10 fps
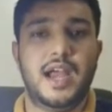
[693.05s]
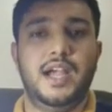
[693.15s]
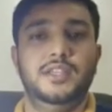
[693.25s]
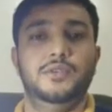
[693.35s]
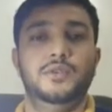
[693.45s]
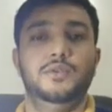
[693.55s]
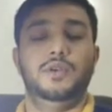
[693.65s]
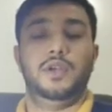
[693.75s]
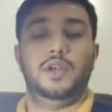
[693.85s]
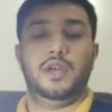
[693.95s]
and
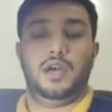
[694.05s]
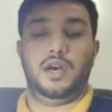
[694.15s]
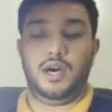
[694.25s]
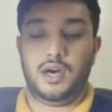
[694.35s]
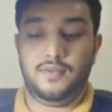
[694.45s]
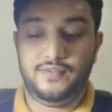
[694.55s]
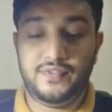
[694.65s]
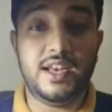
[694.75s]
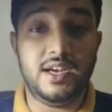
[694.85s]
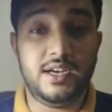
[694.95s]
you
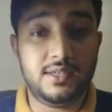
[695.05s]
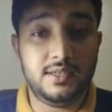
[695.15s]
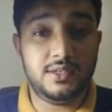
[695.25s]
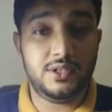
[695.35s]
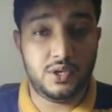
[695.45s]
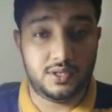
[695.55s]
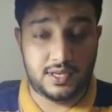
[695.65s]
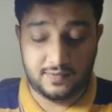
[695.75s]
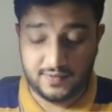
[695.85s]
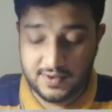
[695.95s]
feel it
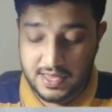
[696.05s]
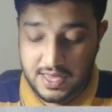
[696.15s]
yourself.